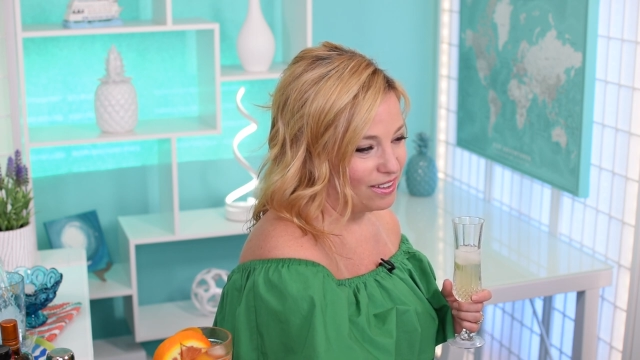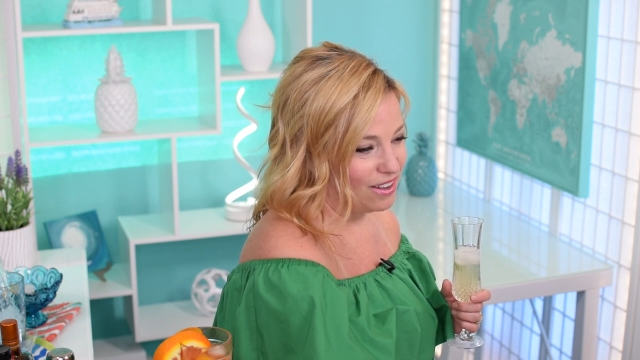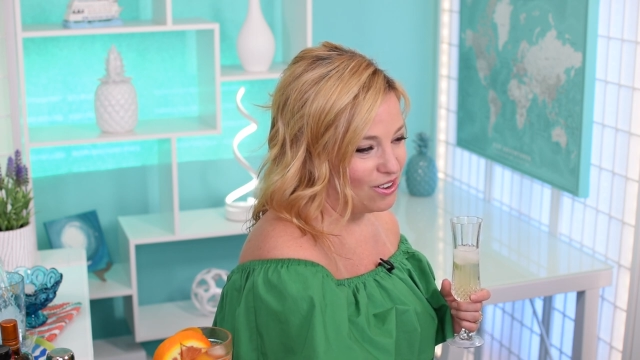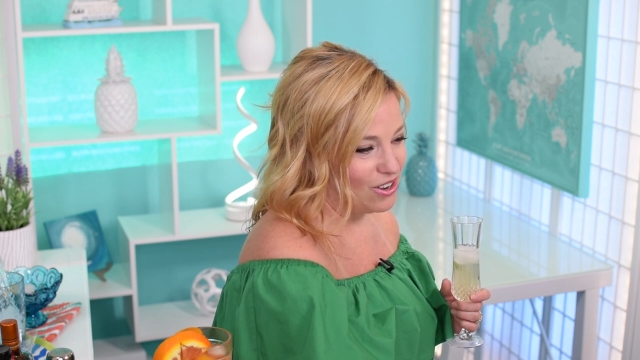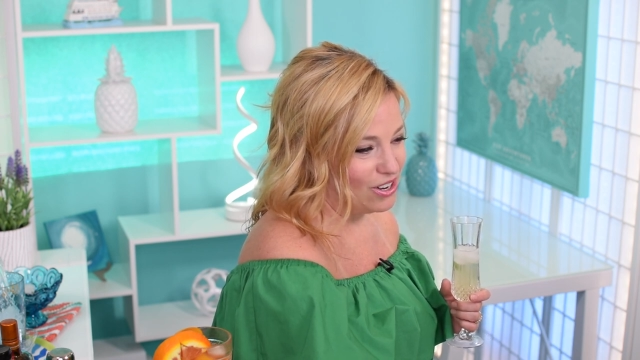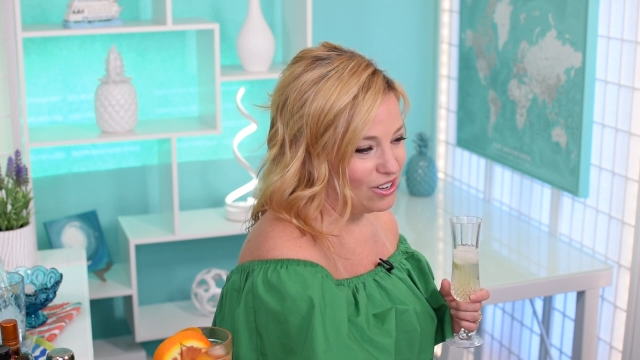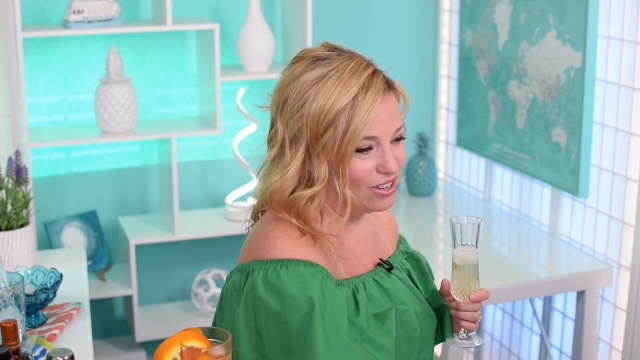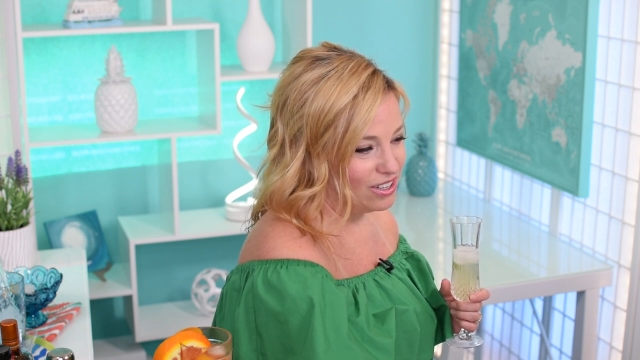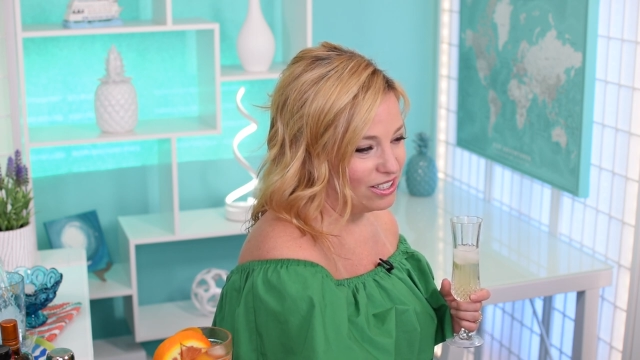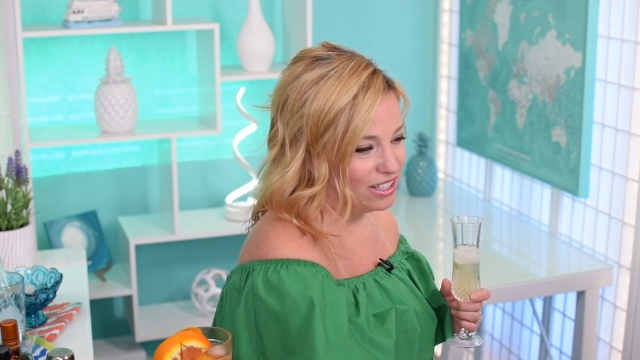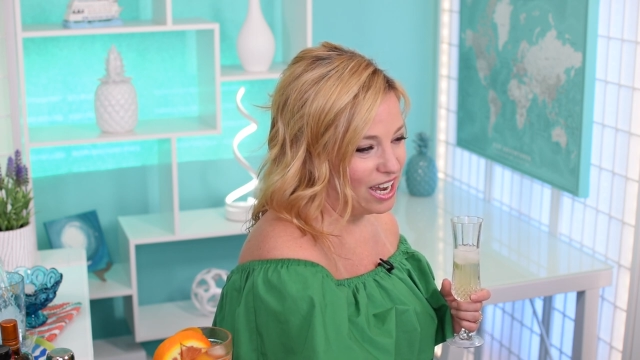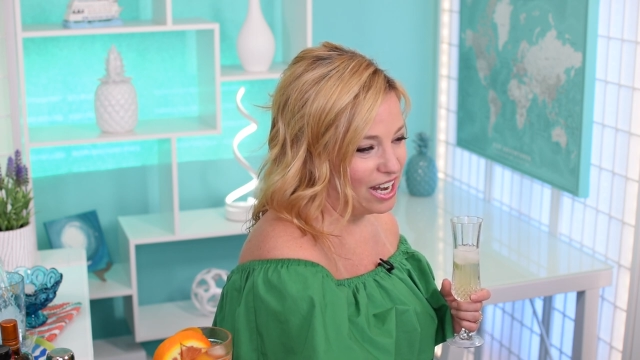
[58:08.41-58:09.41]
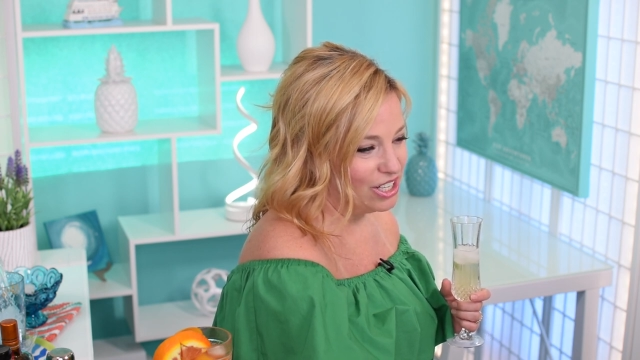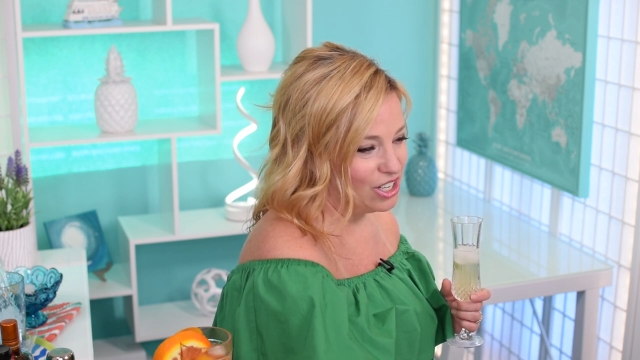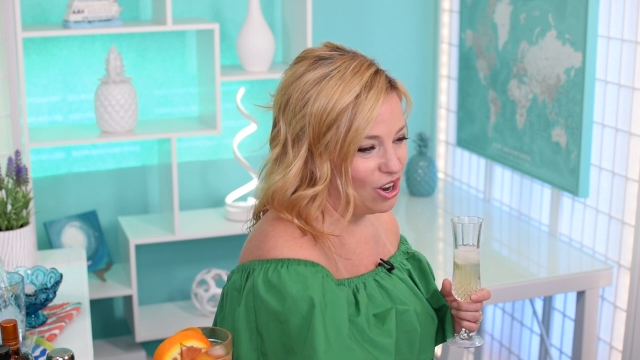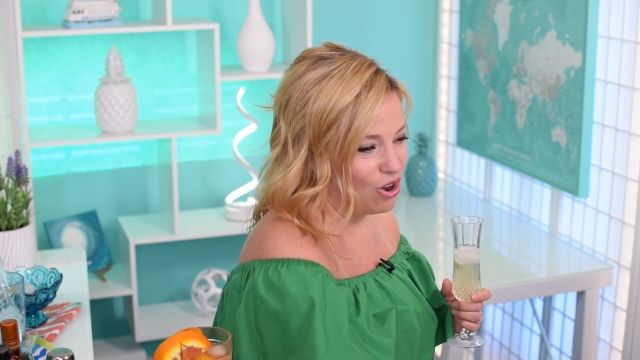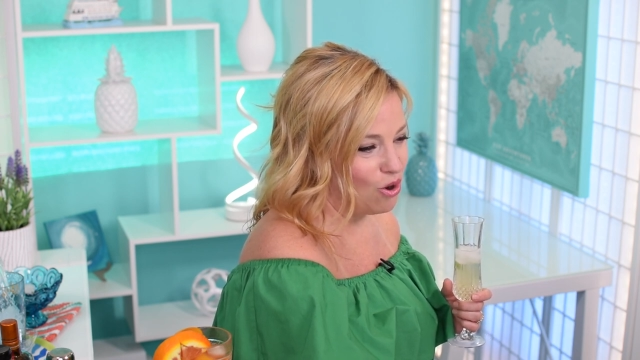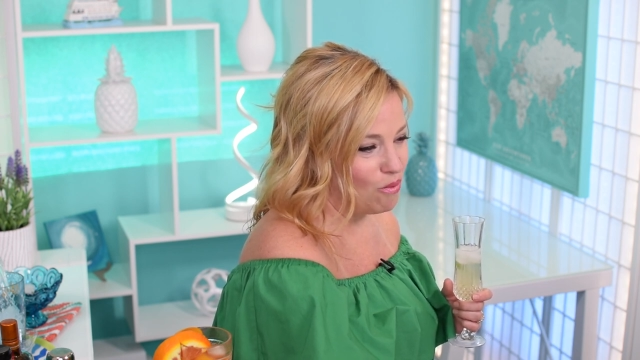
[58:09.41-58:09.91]
Aw, I
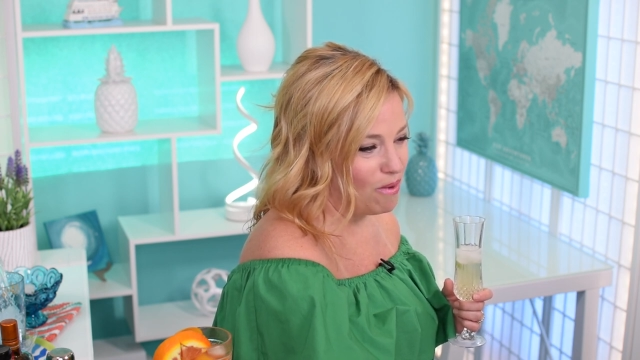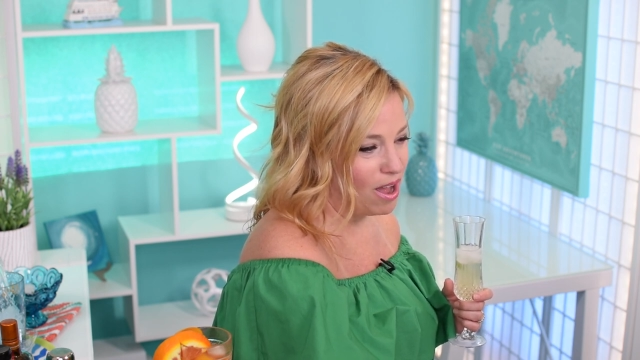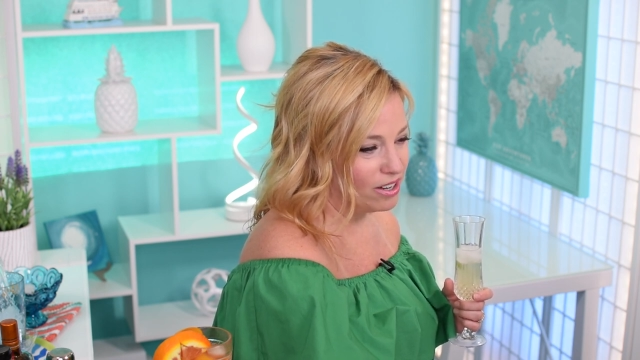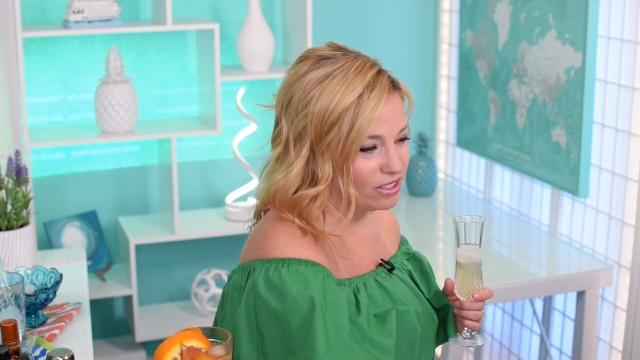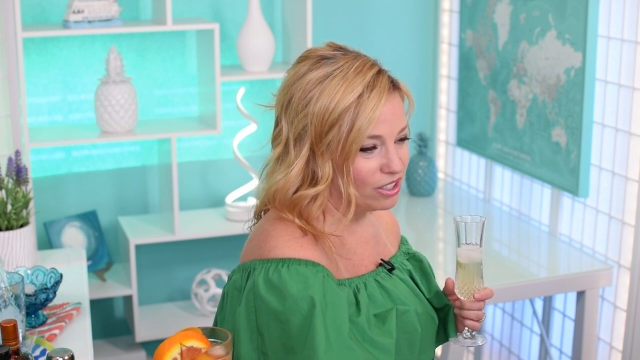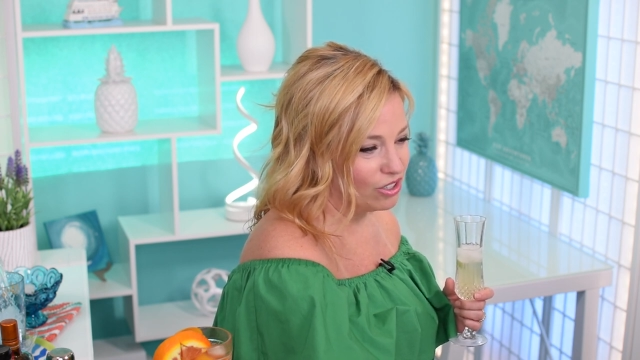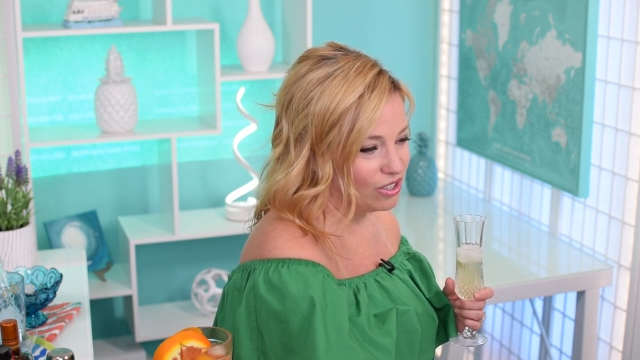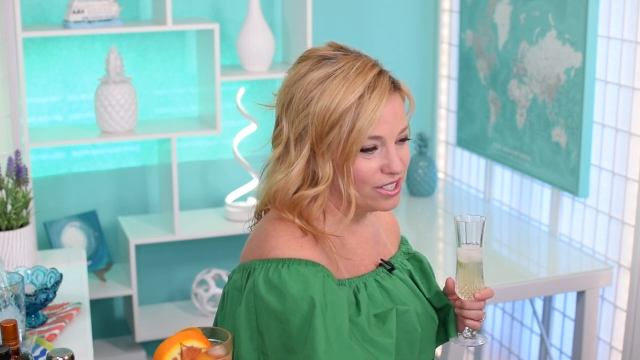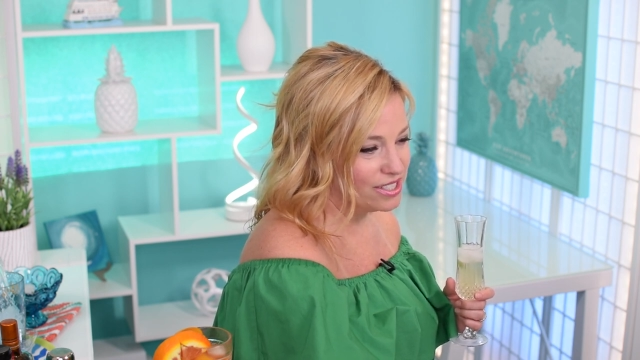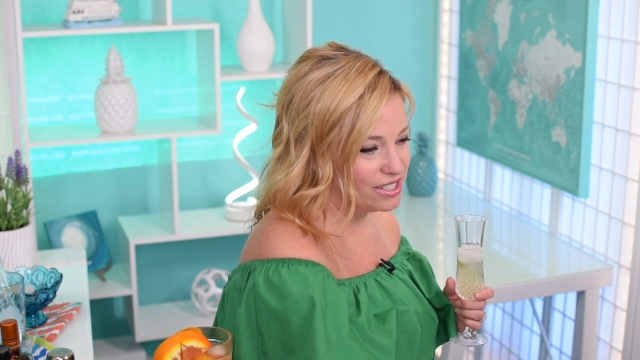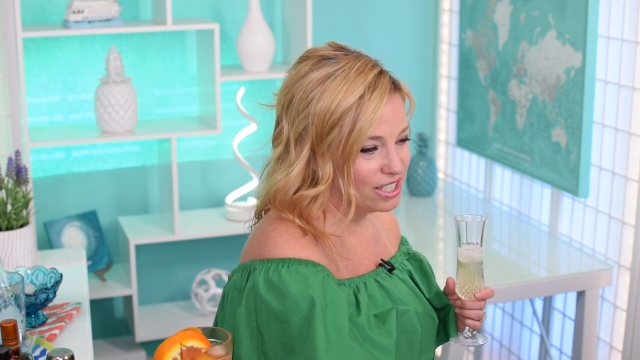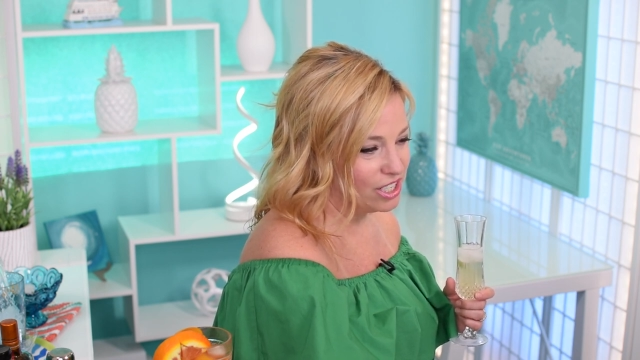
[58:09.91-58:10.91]
know, Magna Christi.